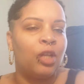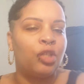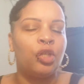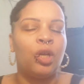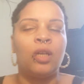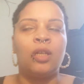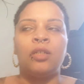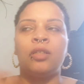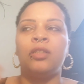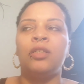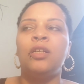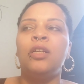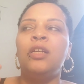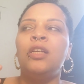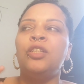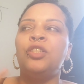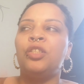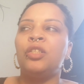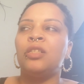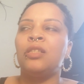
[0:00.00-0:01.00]
I try to
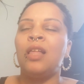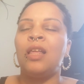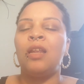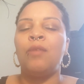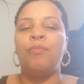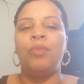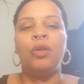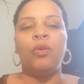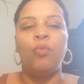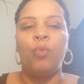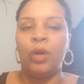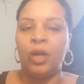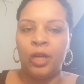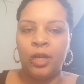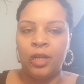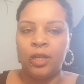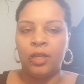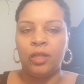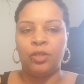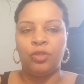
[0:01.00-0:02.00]
just let it be what it
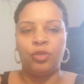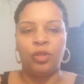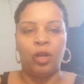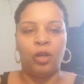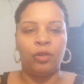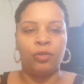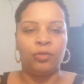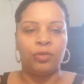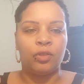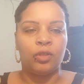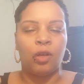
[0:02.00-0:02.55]
is, you know?